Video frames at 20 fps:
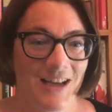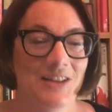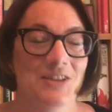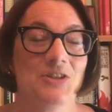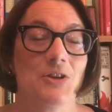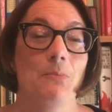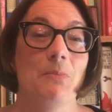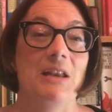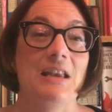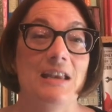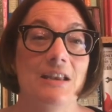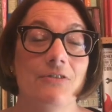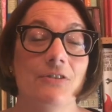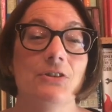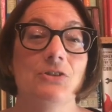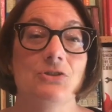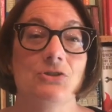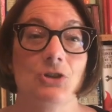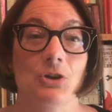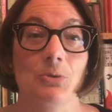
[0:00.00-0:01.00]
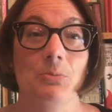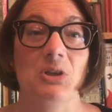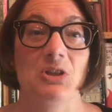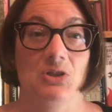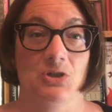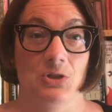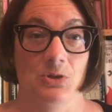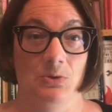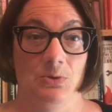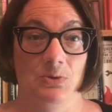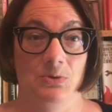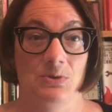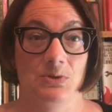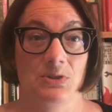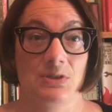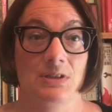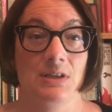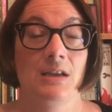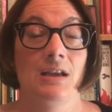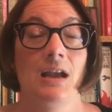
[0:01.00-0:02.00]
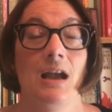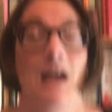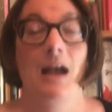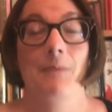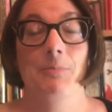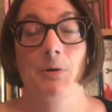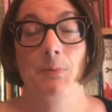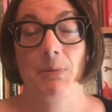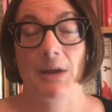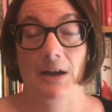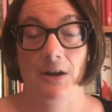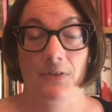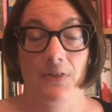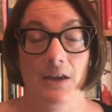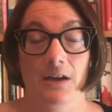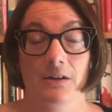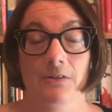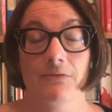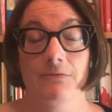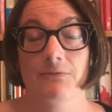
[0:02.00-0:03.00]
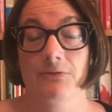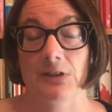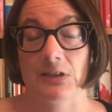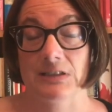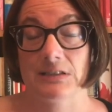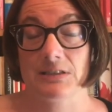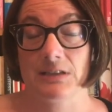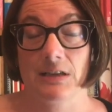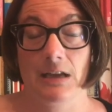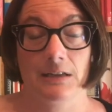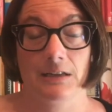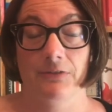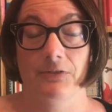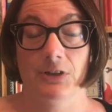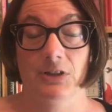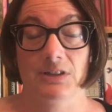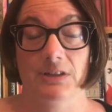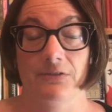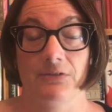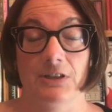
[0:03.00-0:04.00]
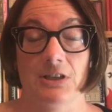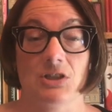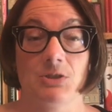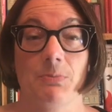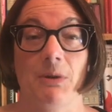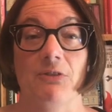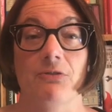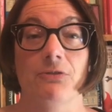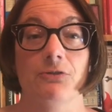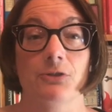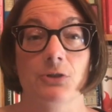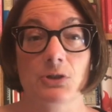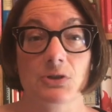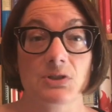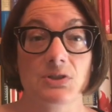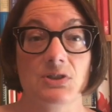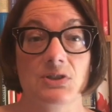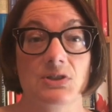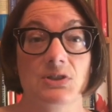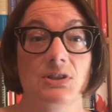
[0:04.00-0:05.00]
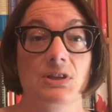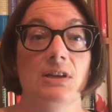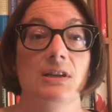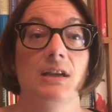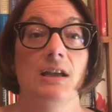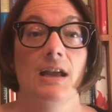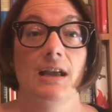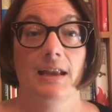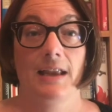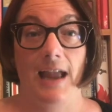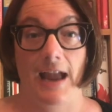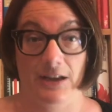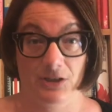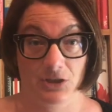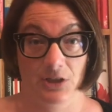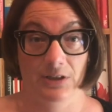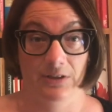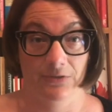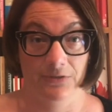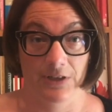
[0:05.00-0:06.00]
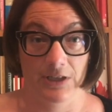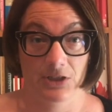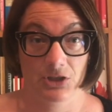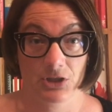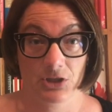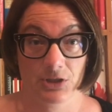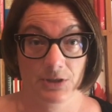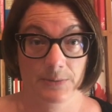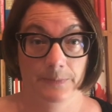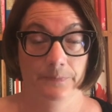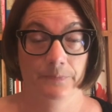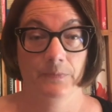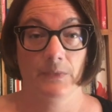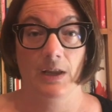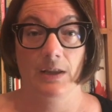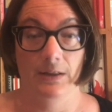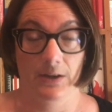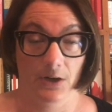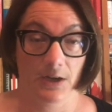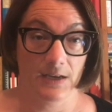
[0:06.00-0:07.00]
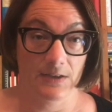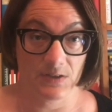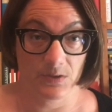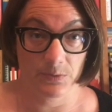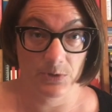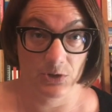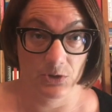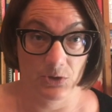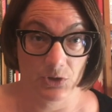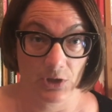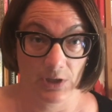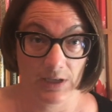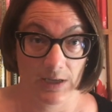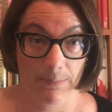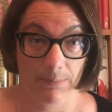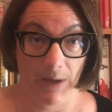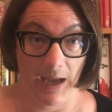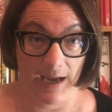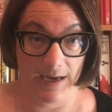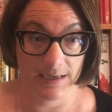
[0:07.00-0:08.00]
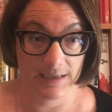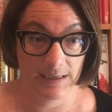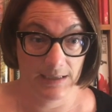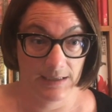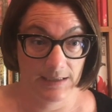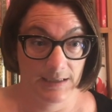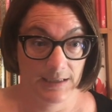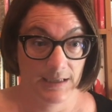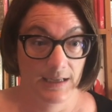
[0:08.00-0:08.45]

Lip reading: So medieval German Jews prepared their gefilte fish by first catching the fish. In their case, it was usually a pike.